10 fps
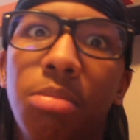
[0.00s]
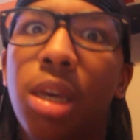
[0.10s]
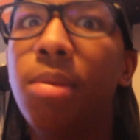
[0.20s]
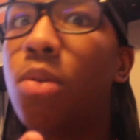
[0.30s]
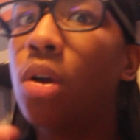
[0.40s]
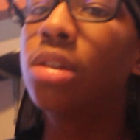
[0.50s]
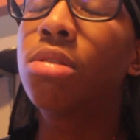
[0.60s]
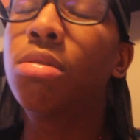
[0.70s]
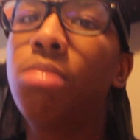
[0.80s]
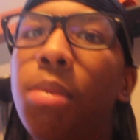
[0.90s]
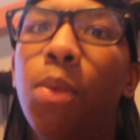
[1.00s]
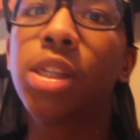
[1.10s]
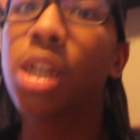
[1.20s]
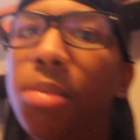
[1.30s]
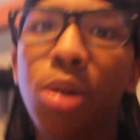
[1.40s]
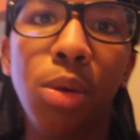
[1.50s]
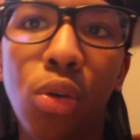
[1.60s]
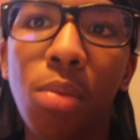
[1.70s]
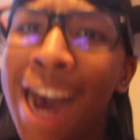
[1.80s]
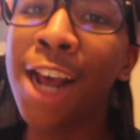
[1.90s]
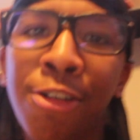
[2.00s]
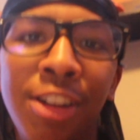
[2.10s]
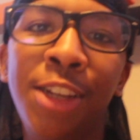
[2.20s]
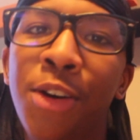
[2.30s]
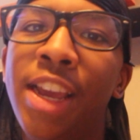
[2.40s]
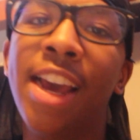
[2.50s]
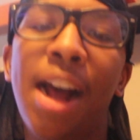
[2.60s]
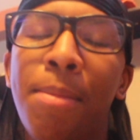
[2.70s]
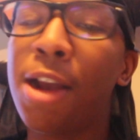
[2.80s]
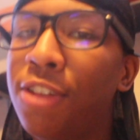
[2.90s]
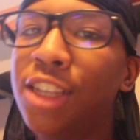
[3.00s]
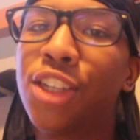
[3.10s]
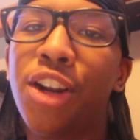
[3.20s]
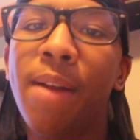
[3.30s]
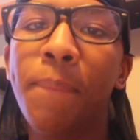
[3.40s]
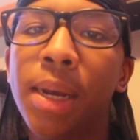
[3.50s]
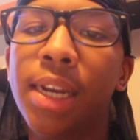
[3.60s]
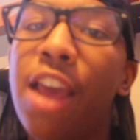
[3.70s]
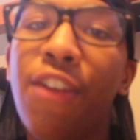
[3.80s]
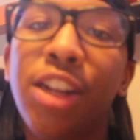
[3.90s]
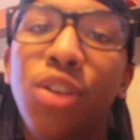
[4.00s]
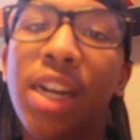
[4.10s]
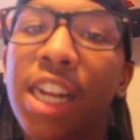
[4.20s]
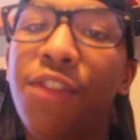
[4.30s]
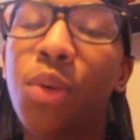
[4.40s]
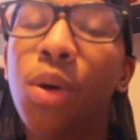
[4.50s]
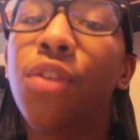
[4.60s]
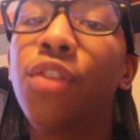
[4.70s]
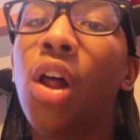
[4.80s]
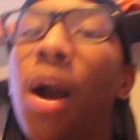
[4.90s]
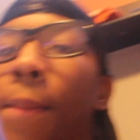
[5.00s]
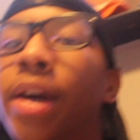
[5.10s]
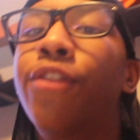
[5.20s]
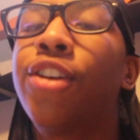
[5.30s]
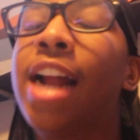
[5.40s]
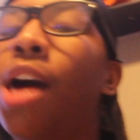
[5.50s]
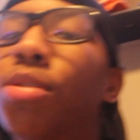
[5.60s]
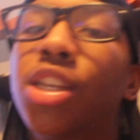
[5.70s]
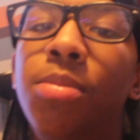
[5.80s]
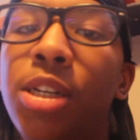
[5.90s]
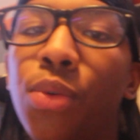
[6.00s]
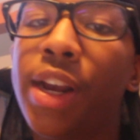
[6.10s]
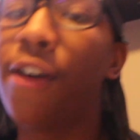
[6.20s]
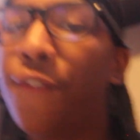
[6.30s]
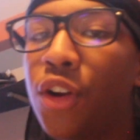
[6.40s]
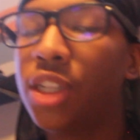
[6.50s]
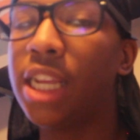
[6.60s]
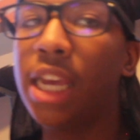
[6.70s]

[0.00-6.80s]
maybe once in a blue moon. I don't really know yet. I'm not really certain. But if I do, I definitely will vlog. But for now, I'm just going to be doing a first